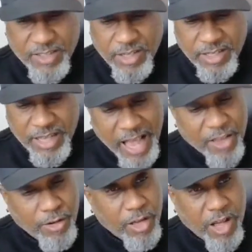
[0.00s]
And now
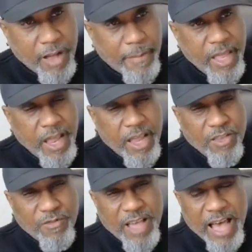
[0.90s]
you look up and
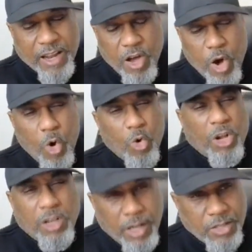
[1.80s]
you've got a whole
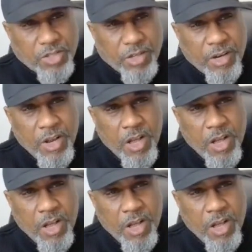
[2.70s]
cluster